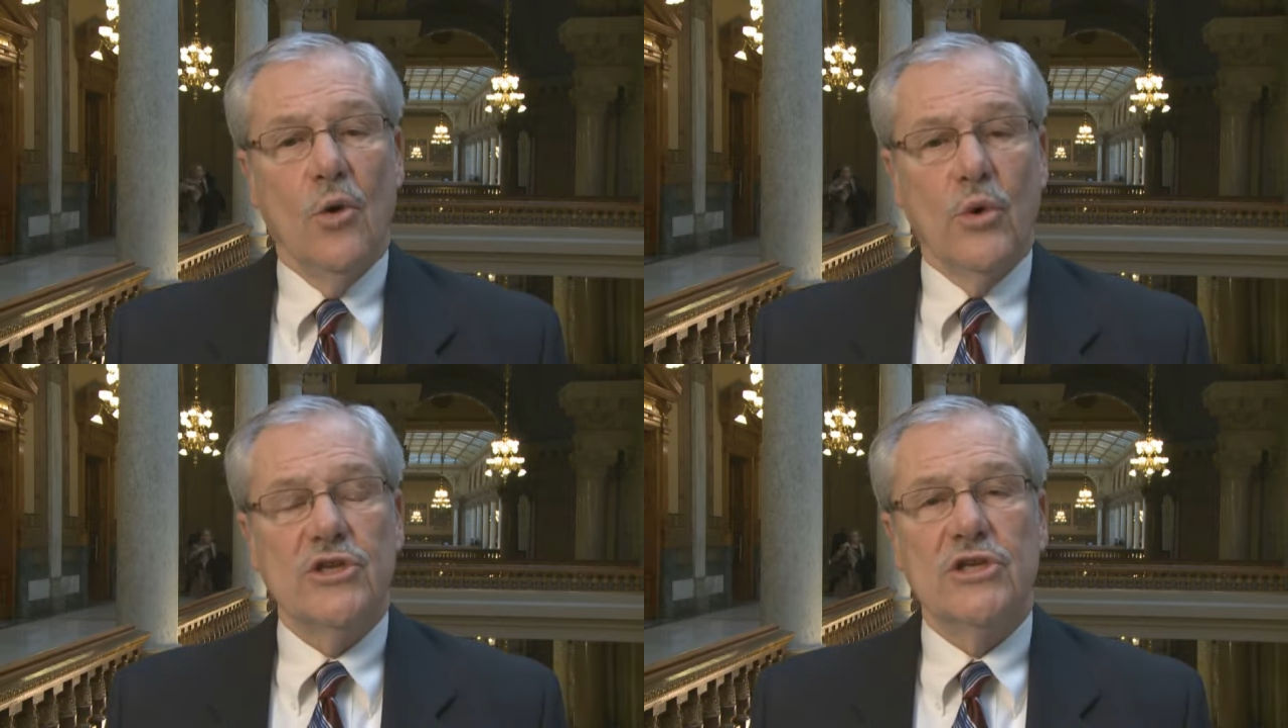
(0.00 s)

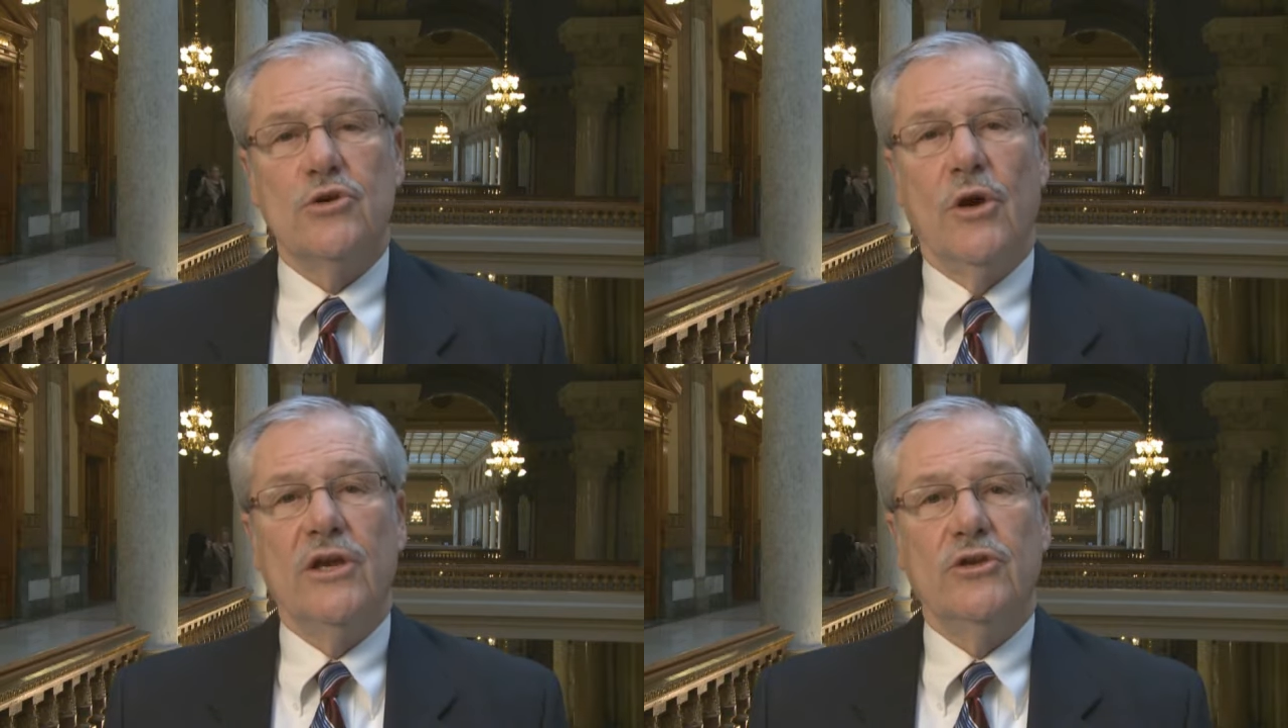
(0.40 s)
which is
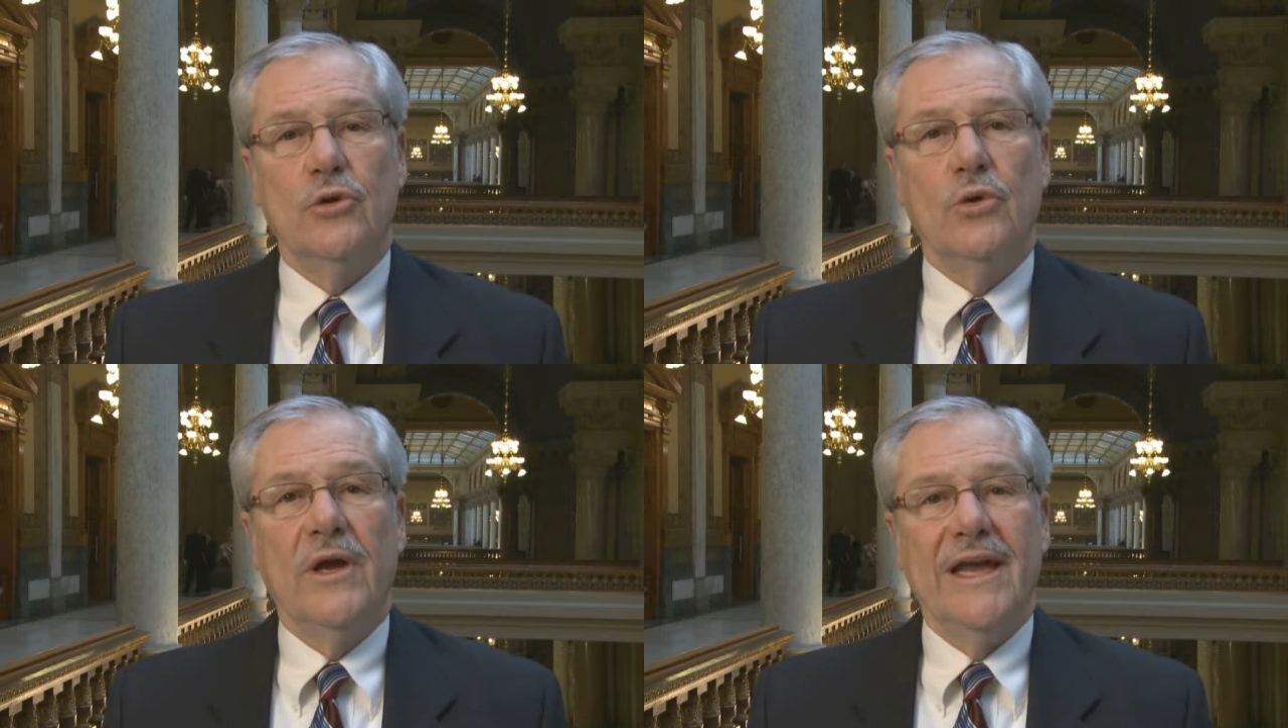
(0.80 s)
going
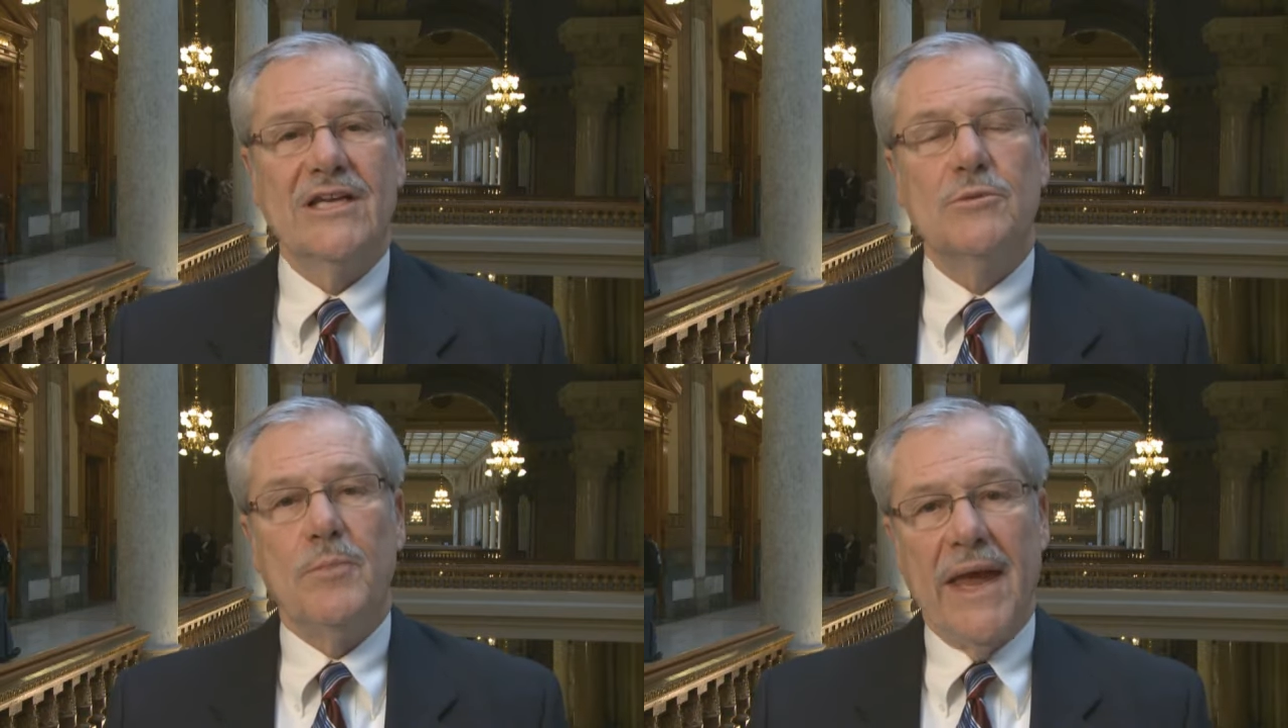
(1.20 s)
to
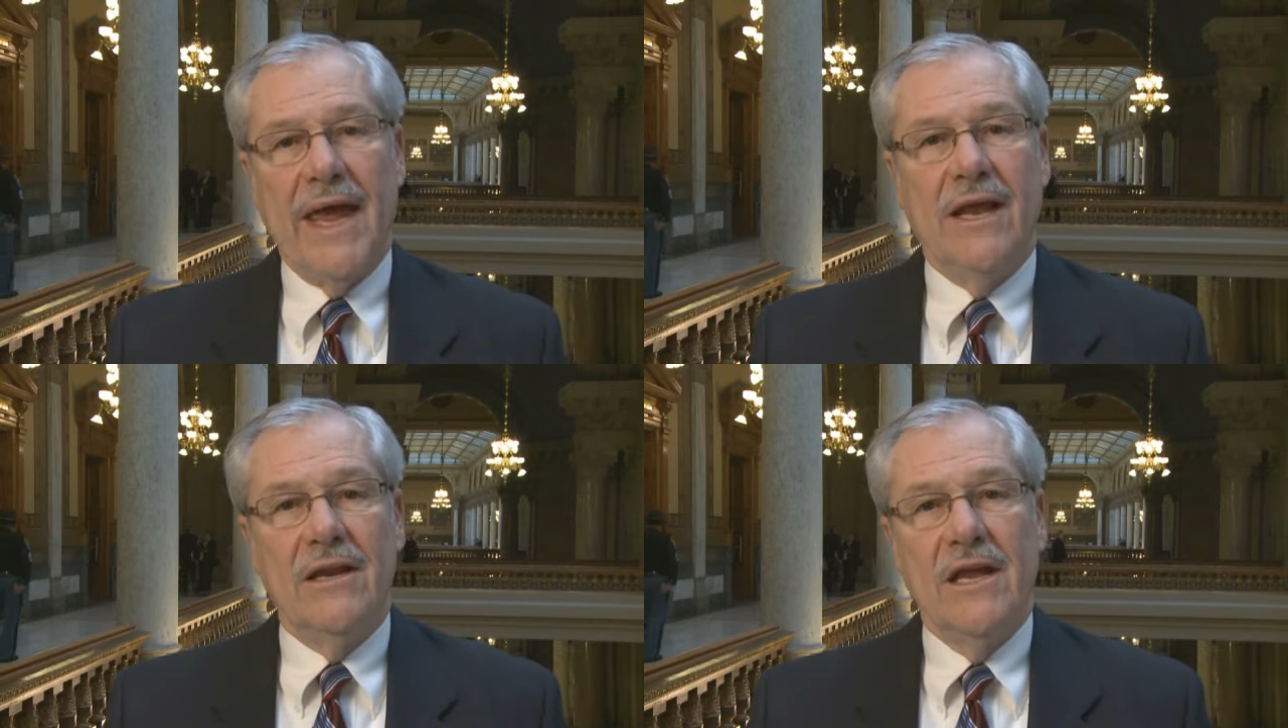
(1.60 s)

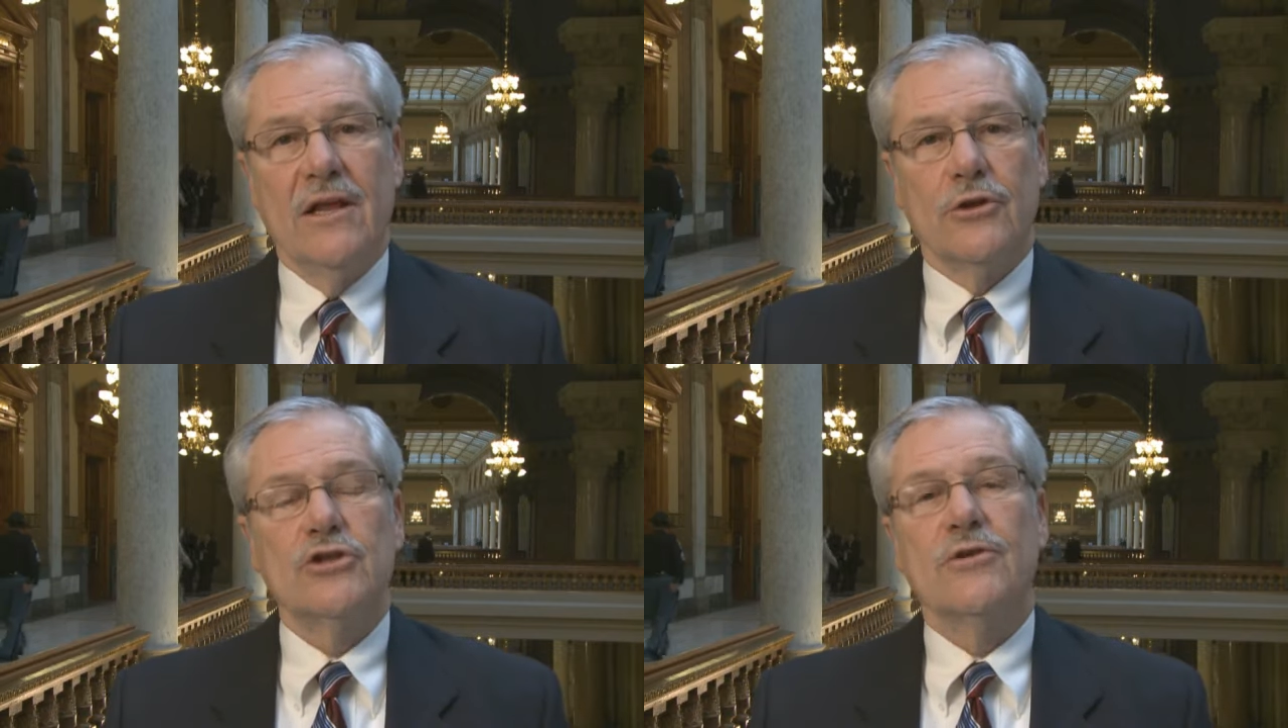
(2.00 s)
expand
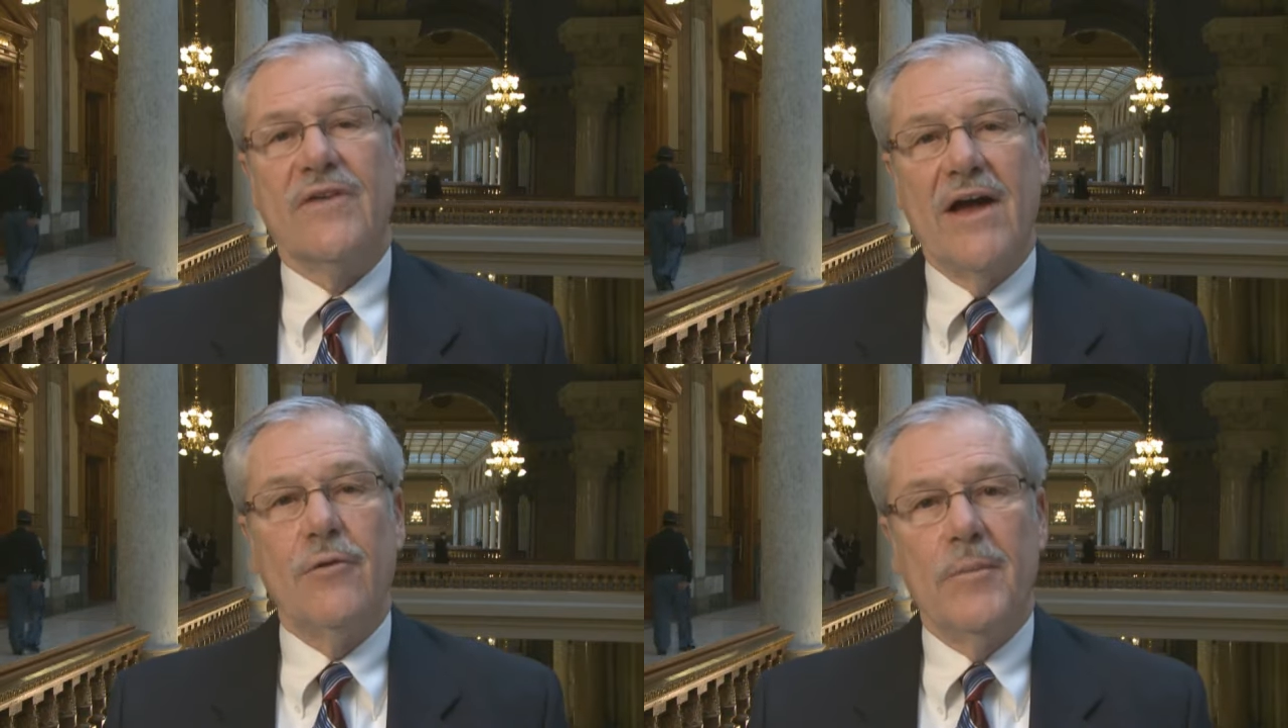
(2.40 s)
the
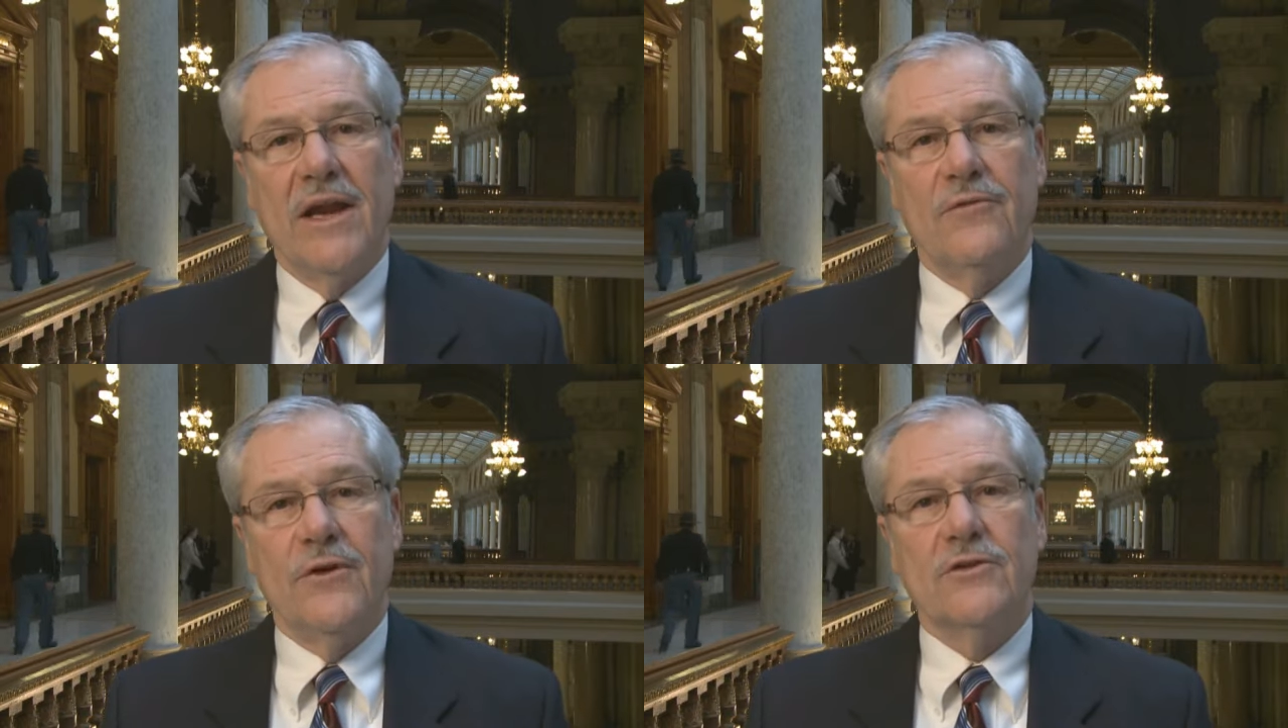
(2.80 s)
survivor
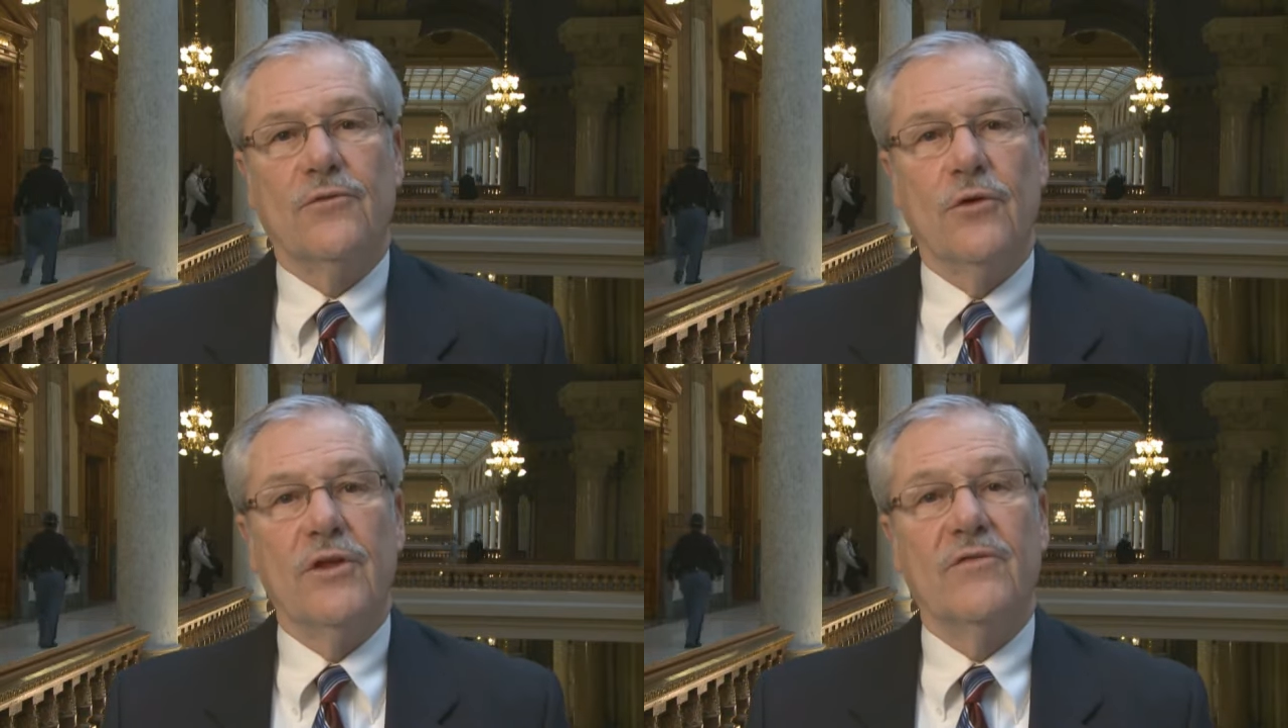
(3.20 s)
benefits
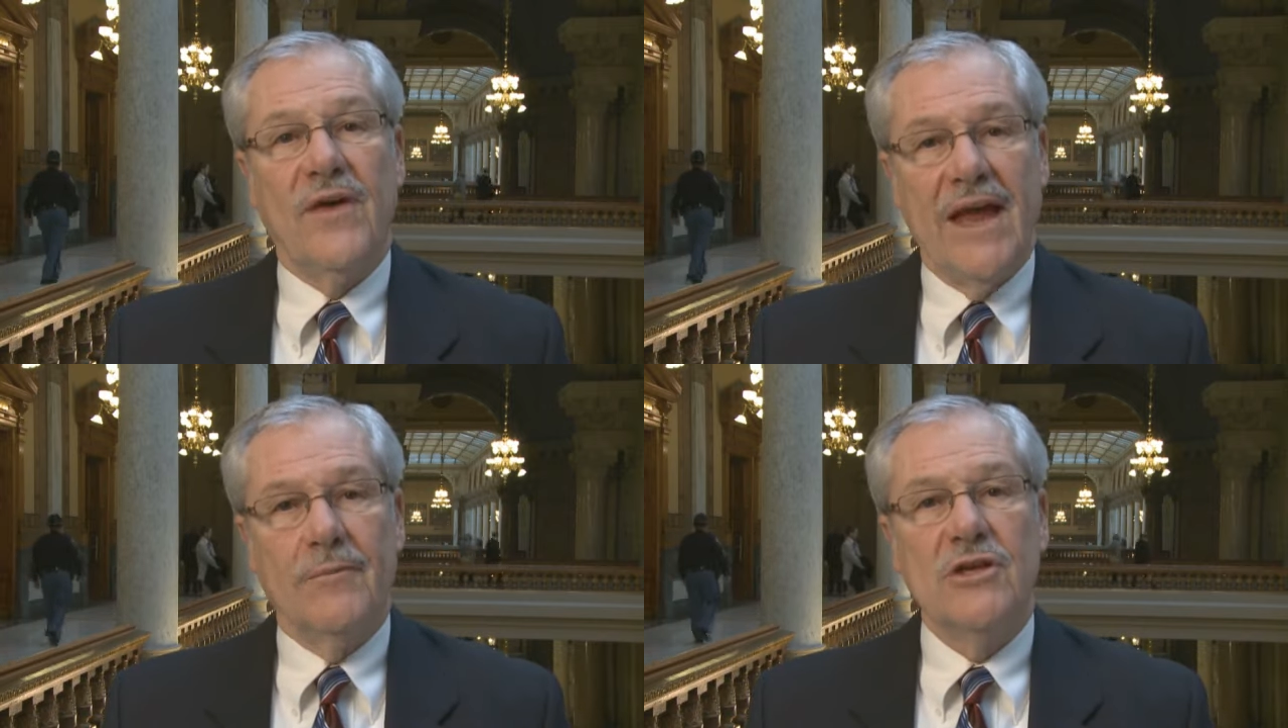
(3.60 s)
for the
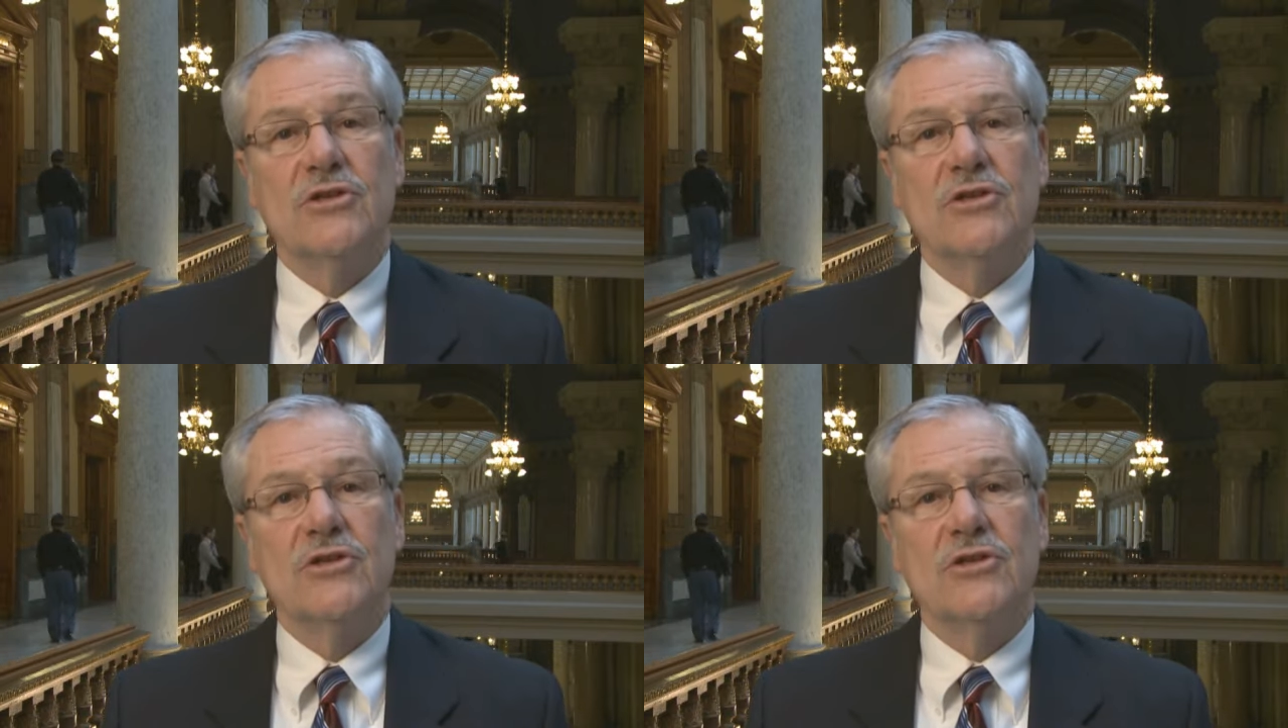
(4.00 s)
families,